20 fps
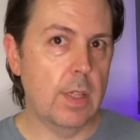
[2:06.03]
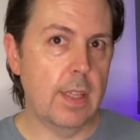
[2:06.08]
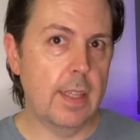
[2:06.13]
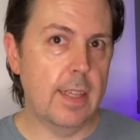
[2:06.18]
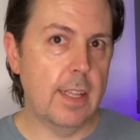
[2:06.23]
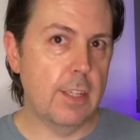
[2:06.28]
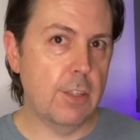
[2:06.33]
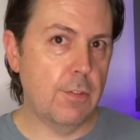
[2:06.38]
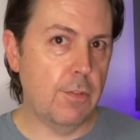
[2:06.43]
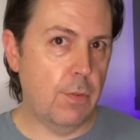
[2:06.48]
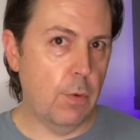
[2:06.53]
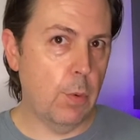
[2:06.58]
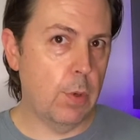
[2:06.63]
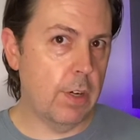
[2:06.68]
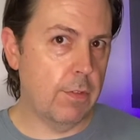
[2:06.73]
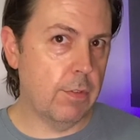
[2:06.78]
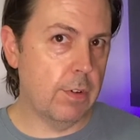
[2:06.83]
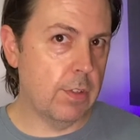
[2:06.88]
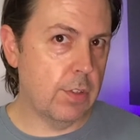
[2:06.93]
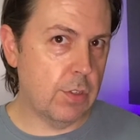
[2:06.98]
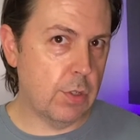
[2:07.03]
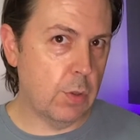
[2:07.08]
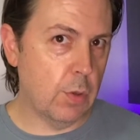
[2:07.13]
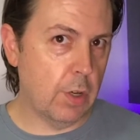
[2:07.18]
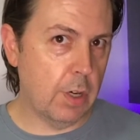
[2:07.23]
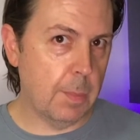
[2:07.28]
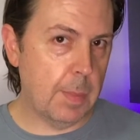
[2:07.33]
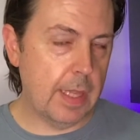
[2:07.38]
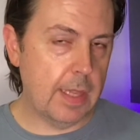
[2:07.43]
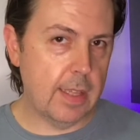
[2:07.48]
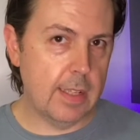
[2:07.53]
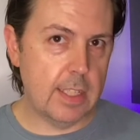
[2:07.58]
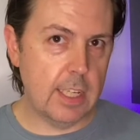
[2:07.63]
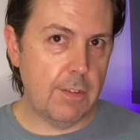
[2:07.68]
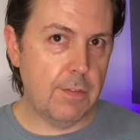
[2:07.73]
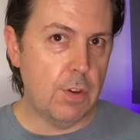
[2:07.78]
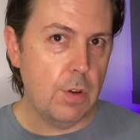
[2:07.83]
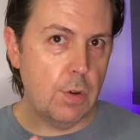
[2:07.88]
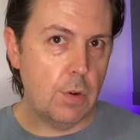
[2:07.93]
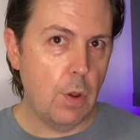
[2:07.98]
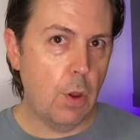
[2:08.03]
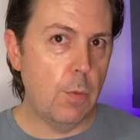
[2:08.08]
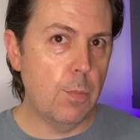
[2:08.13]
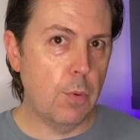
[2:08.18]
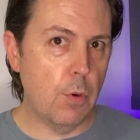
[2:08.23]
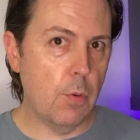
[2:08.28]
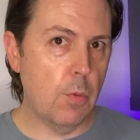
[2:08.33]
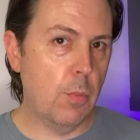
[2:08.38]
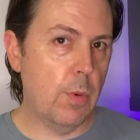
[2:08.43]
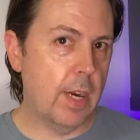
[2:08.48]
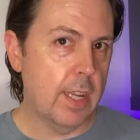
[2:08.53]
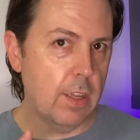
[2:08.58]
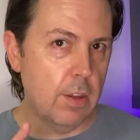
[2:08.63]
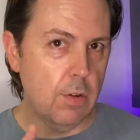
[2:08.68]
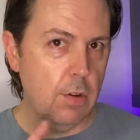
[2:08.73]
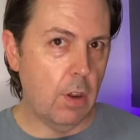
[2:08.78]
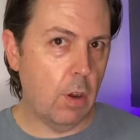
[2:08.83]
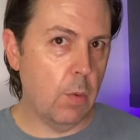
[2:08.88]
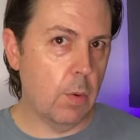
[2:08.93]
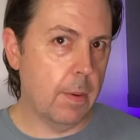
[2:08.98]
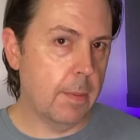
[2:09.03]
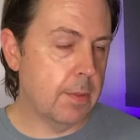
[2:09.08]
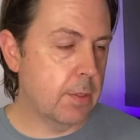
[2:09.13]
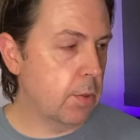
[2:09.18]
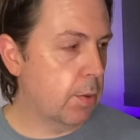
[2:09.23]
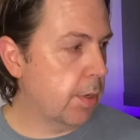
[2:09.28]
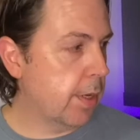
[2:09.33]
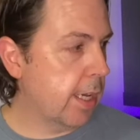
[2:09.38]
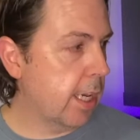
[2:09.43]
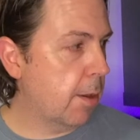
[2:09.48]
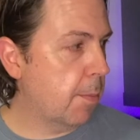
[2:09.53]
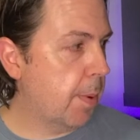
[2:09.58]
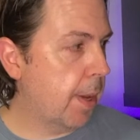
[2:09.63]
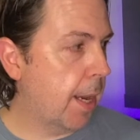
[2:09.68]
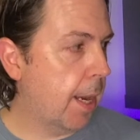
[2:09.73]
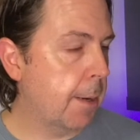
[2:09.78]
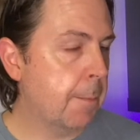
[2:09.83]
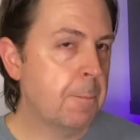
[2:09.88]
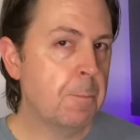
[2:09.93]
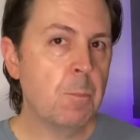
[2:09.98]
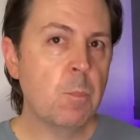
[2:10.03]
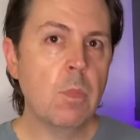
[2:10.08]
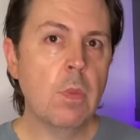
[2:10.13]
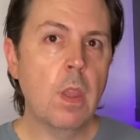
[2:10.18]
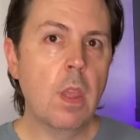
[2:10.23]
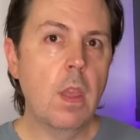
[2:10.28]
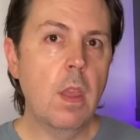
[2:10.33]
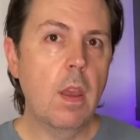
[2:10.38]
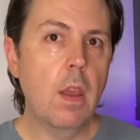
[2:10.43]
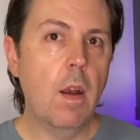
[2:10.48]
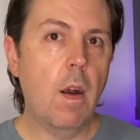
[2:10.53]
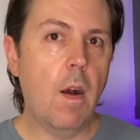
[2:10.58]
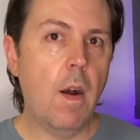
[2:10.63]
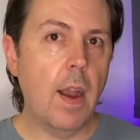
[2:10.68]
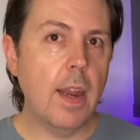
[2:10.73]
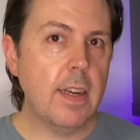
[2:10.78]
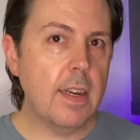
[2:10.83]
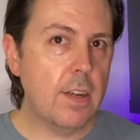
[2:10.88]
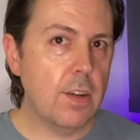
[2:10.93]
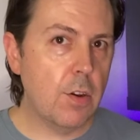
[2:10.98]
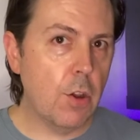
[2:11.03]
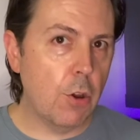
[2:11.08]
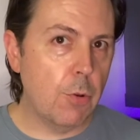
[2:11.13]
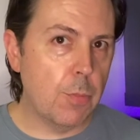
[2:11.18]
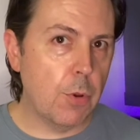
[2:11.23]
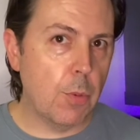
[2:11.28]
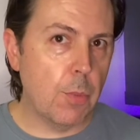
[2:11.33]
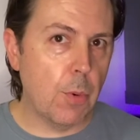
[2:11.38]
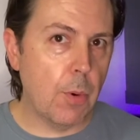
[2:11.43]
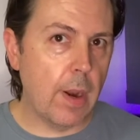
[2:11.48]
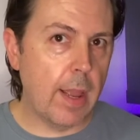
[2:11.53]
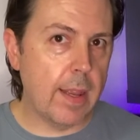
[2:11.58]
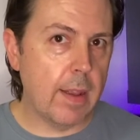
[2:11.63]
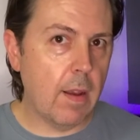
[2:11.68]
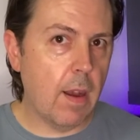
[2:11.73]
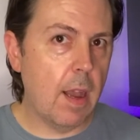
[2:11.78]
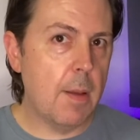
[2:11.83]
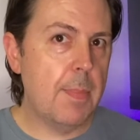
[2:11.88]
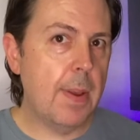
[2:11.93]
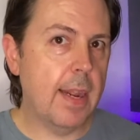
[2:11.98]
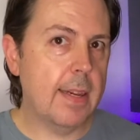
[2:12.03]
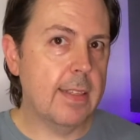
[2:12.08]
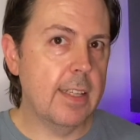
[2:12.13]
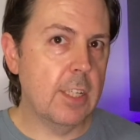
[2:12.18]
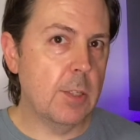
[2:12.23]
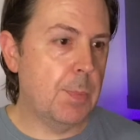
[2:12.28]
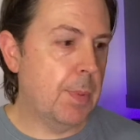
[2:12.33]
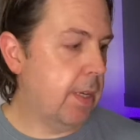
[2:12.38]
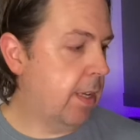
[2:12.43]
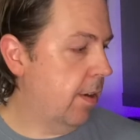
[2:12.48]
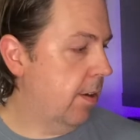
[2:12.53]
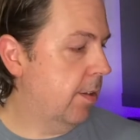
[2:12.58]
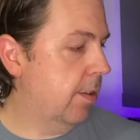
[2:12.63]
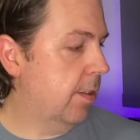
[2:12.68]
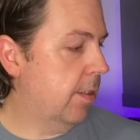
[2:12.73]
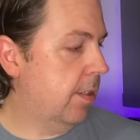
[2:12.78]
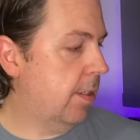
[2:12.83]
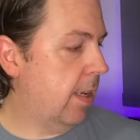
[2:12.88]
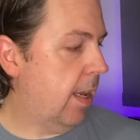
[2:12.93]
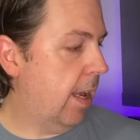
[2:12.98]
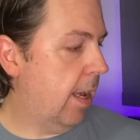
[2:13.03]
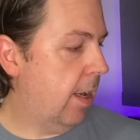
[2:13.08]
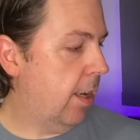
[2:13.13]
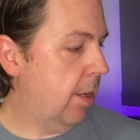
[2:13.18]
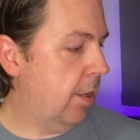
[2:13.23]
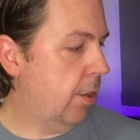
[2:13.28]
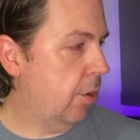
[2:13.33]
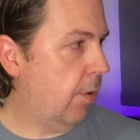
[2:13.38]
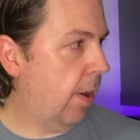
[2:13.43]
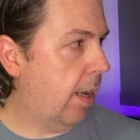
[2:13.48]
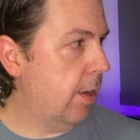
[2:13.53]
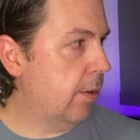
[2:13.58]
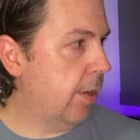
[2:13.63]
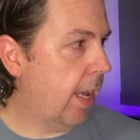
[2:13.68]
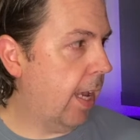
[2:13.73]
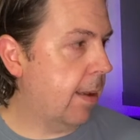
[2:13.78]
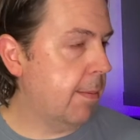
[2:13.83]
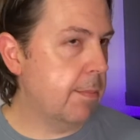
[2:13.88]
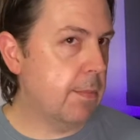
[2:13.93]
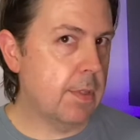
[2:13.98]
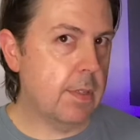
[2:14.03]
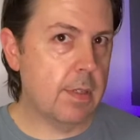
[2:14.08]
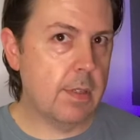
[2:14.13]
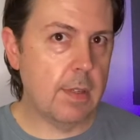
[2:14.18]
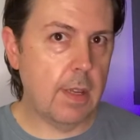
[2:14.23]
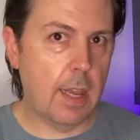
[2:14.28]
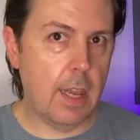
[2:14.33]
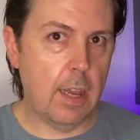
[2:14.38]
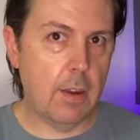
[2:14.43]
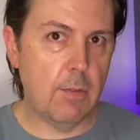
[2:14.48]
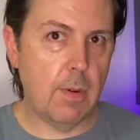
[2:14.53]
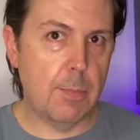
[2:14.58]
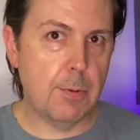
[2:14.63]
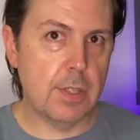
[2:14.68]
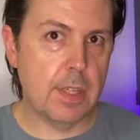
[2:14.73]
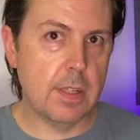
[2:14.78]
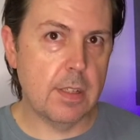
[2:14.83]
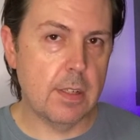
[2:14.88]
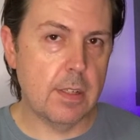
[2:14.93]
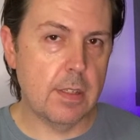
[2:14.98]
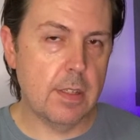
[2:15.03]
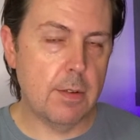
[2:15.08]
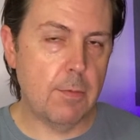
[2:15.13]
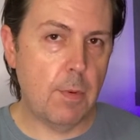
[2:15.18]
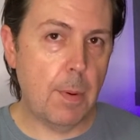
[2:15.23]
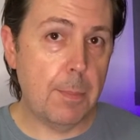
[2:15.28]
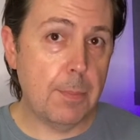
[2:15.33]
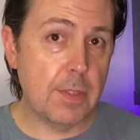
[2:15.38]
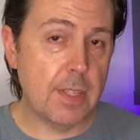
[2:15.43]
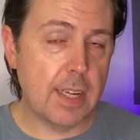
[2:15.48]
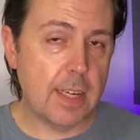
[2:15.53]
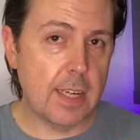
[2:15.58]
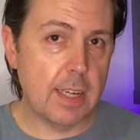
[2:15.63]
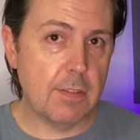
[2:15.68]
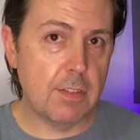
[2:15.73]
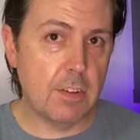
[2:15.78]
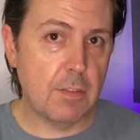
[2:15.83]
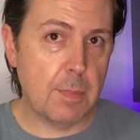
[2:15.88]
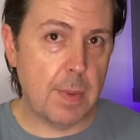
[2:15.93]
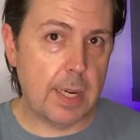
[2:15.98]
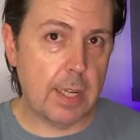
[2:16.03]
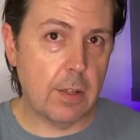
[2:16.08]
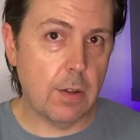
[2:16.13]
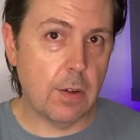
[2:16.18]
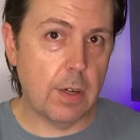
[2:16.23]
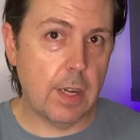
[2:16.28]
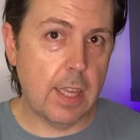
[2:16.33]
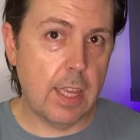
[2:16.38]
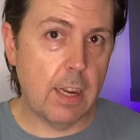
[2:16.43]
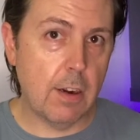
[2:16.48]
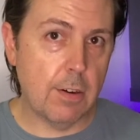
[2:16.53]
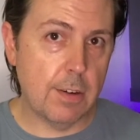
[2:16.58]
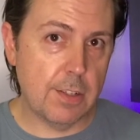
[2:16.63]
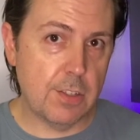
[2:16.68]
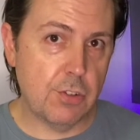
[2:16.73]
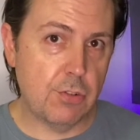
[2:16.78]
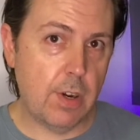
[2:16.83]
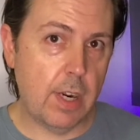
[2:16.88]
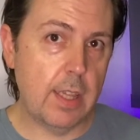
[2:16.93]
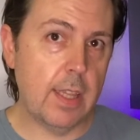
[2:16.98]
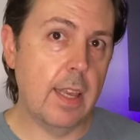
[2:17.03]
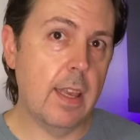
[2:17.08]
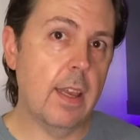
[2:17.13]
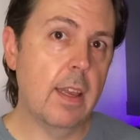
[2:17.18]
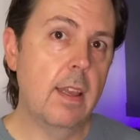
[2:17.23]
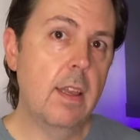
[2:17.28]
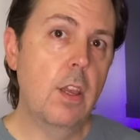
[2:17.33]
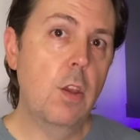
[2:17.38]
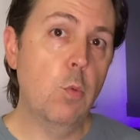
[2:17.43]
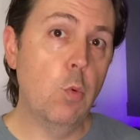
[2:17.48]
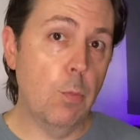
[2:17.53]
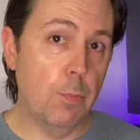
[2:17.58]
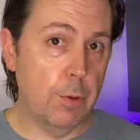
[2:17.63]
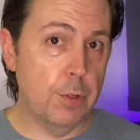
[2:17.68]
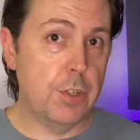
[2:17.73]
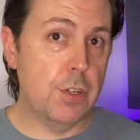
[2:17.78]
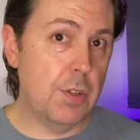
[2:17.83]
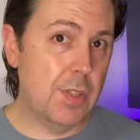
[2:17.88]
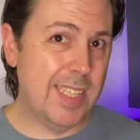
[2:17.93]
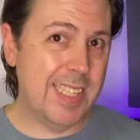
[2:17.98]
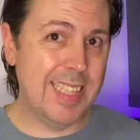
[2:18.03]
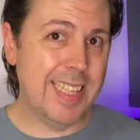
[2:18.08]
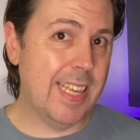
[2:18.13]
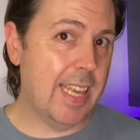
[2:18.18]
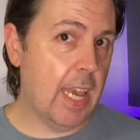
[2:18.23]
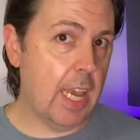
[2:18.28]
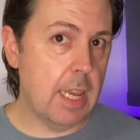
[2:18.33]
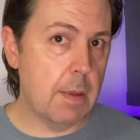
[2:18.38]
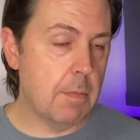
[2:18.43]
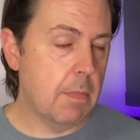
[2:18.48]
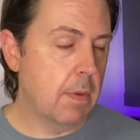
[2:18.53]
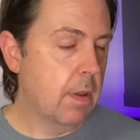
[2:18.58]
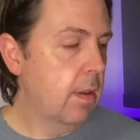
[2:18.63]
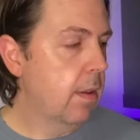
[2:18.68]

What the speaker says: And there's 4 different scoring methods. If you know Boomerang, you know what I'm talking about. I didn't know Boomerang. I backed this because Grail Games representatives of Matagot here in Australia were producing the game.